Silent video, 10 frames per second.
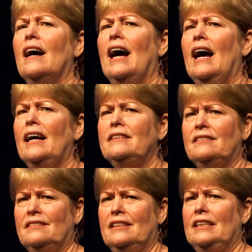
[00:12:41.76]
I
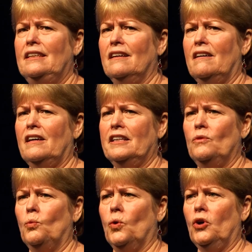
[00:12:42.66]
see God
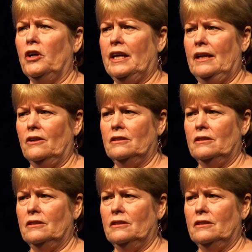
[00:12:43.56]
at work here.